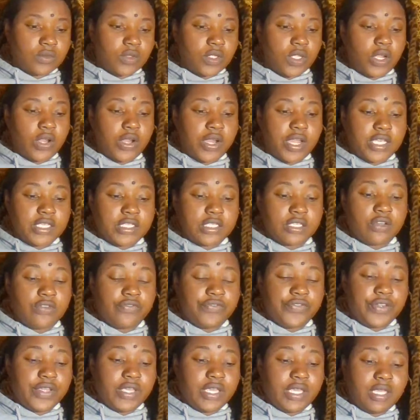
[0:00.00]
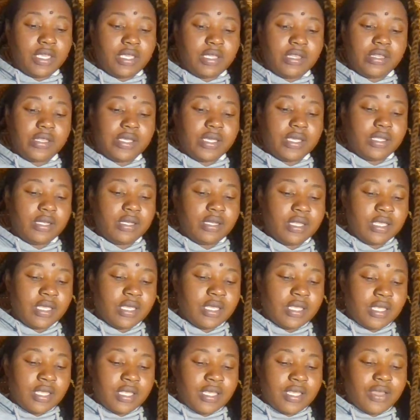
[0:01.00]
All right, so for healing,
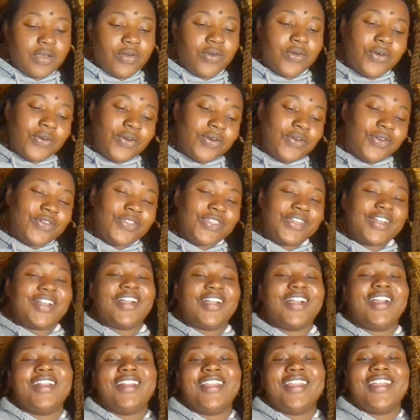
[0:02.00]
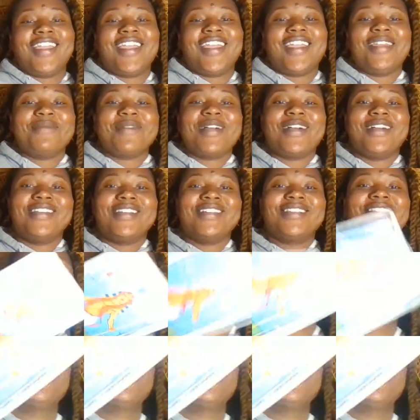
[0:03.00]
oh, the card that came out is the